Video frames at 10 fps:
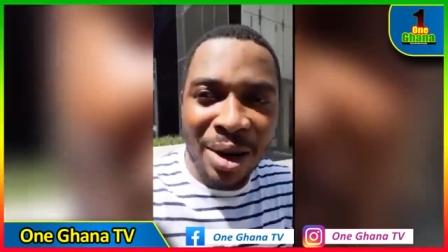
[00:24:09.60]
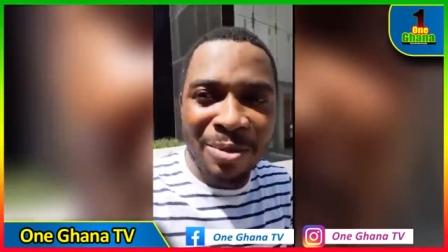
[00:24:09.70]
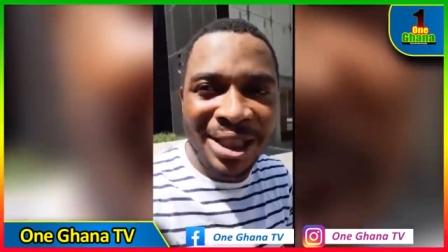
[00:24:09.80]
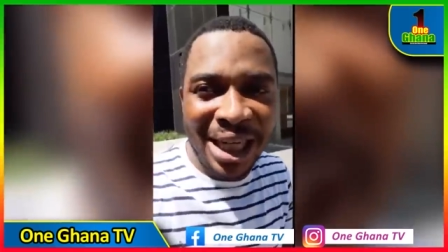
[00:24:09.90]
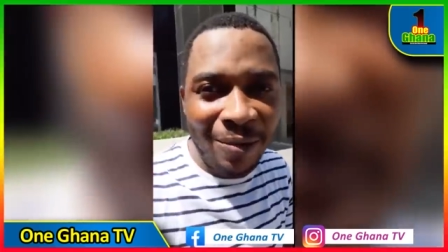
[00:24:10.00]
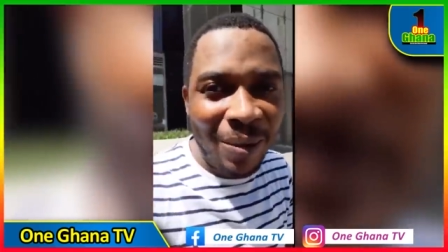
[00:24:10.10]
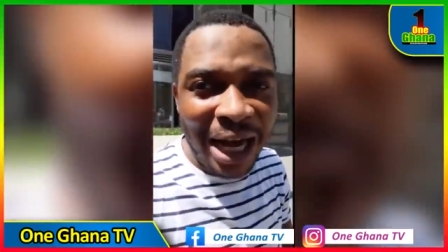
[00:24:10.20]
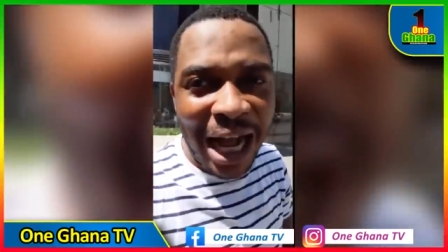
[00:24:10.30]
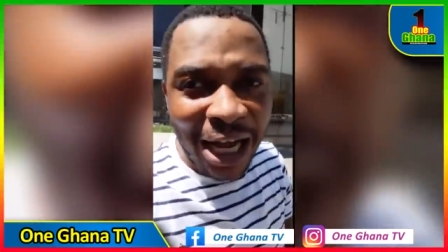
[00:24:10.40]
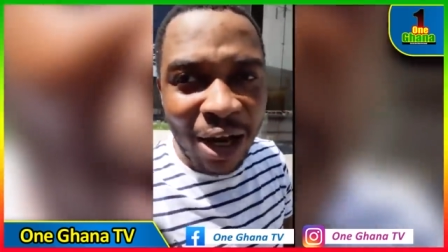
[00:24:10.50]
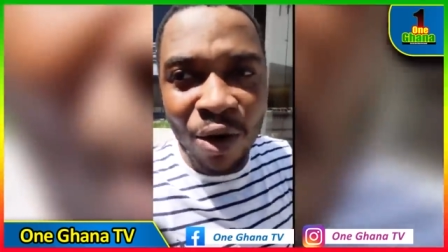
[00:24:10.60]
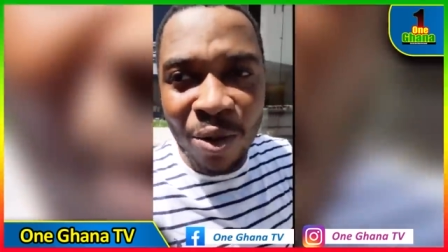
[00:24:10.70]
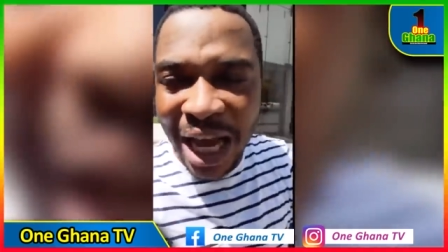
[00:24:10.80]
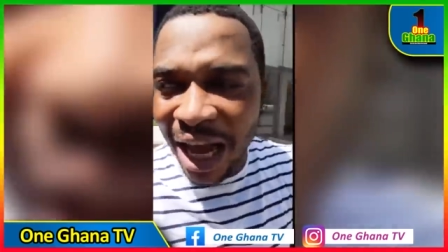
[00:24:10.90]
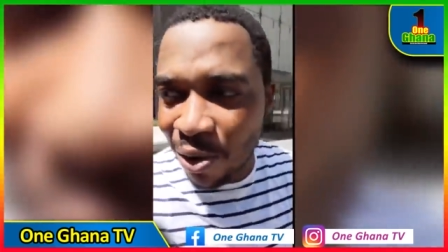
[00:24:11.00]
make channel. But Ghana no
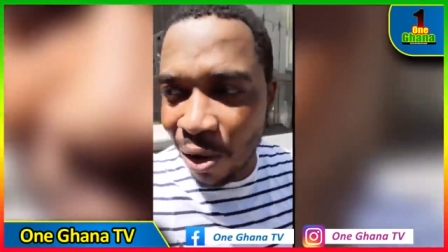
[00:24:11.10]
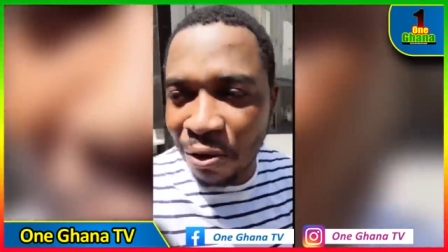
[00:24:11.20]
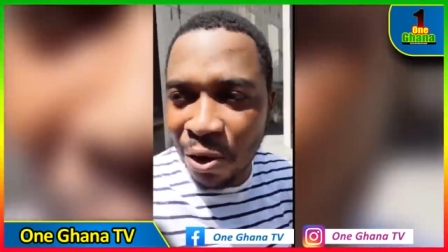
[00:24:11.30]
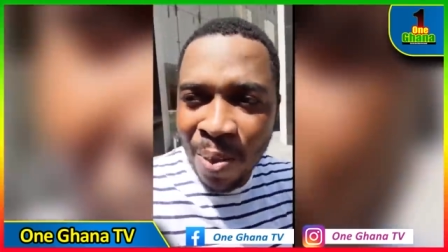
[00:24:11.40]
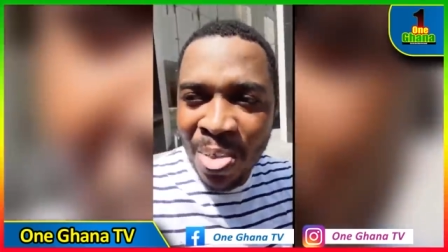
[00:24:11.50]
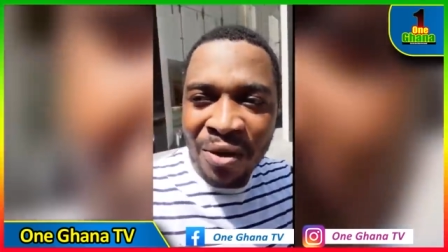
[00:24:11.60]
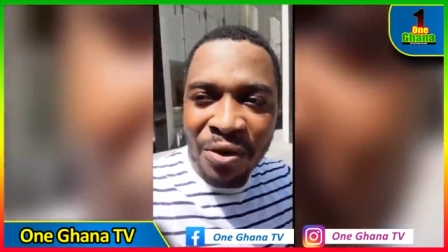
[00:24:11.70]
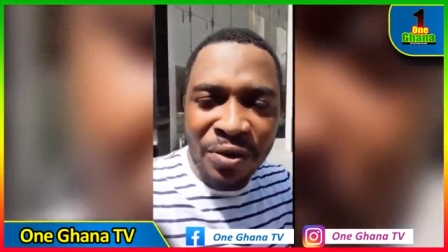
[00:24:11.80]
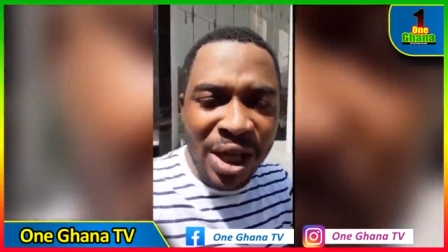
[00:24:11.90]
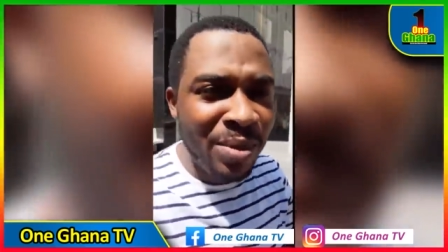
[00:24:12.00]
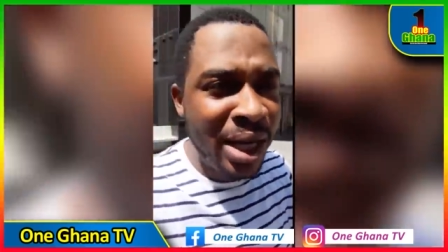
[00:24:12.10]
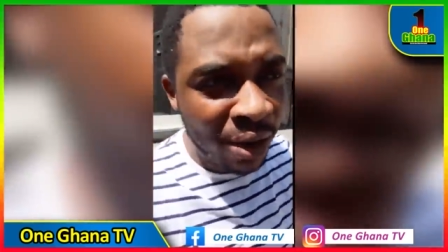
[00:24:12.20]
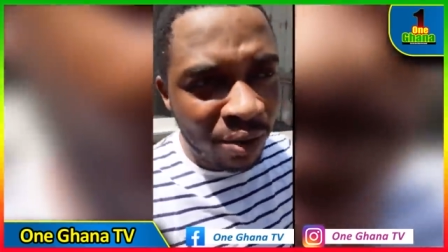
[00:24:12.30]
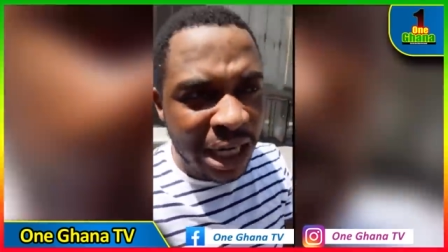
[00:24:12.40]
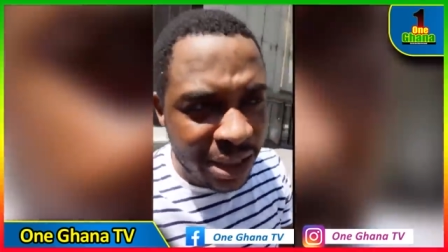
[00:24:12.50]
be a chromophobia. 50 million
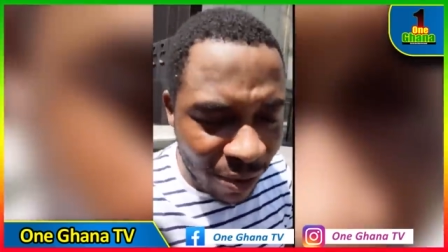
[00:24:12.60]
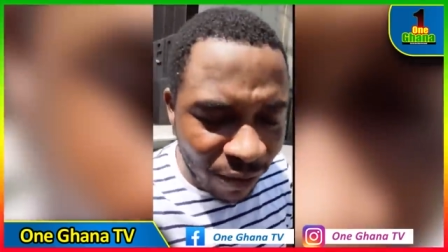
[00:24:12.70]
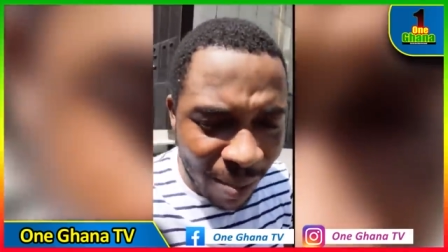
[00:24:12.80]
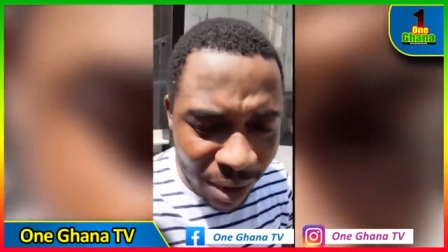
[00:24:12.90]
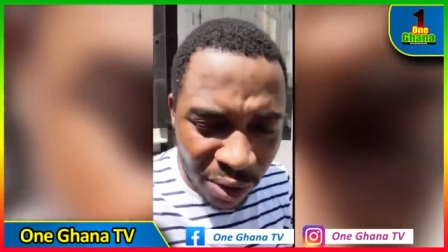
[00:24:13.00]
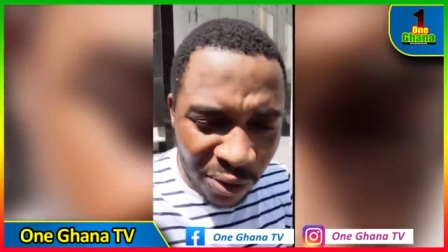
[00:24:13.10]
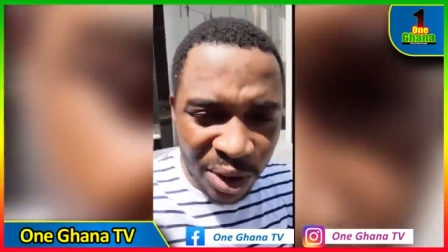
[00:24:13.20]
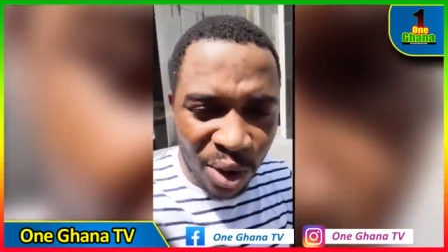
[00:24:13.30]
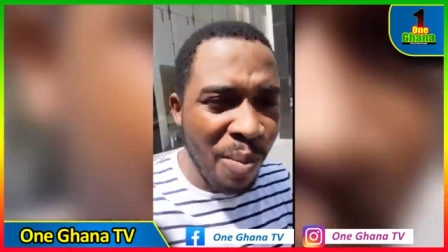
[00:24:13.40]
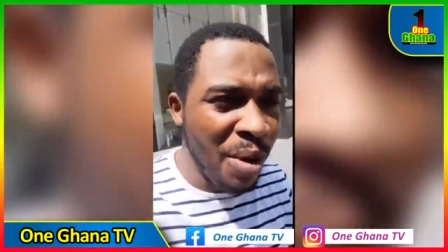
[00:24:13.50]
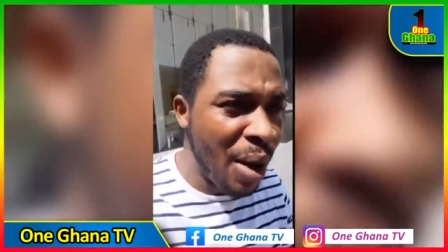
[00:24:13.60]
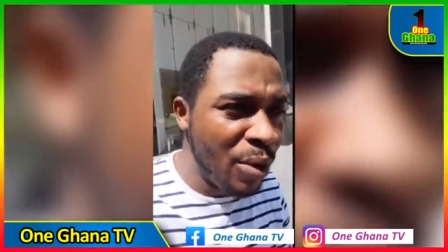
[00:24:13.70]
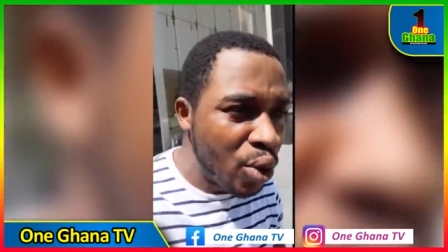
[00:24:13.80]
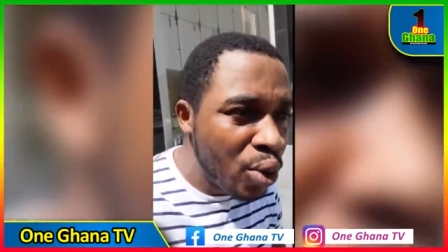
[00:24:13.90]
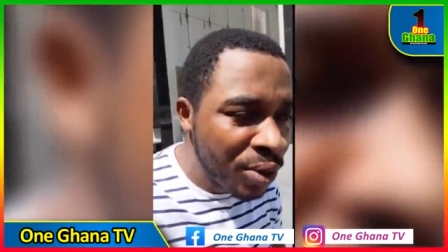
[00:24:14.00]
plants in farm to feed. On baby
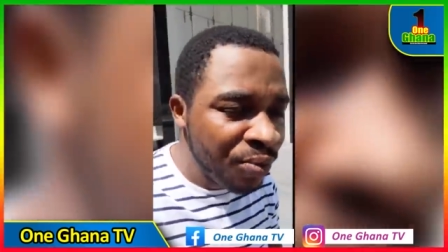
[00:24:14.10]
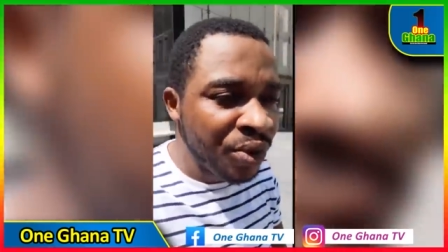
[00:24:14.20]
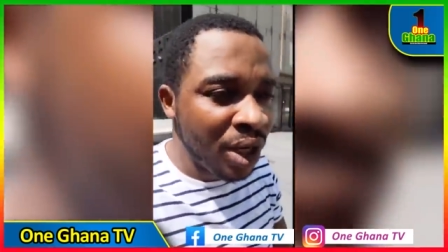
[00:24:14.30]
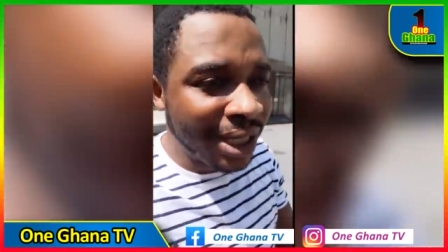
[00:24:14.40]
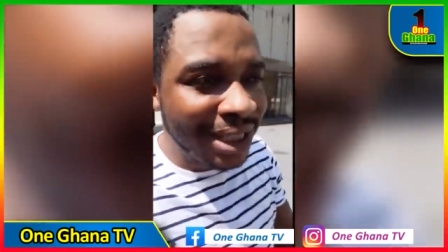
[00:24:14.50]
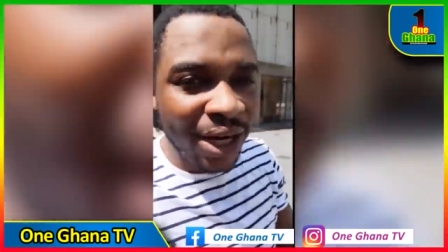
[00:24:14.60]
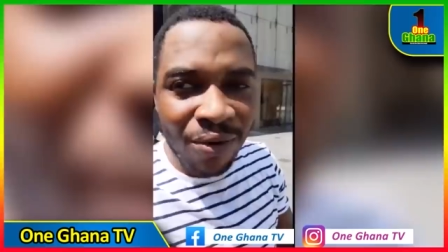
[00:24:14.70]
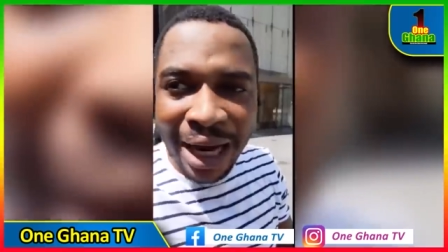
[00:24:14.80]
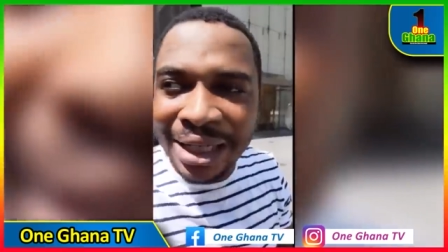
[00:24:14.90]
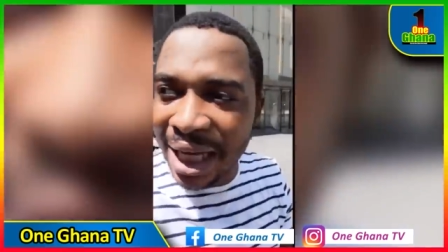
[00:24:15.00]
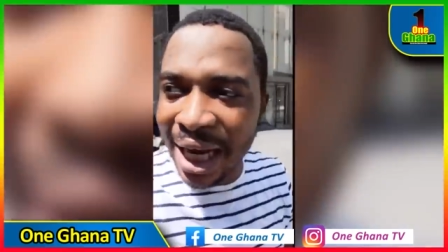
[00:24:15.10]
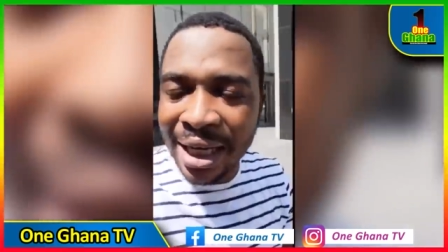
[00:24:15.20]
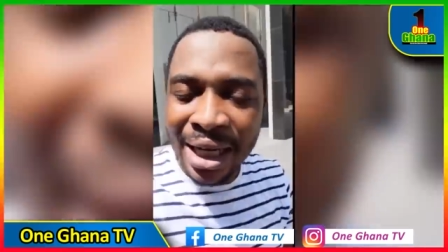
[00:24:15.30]
cool. And then one say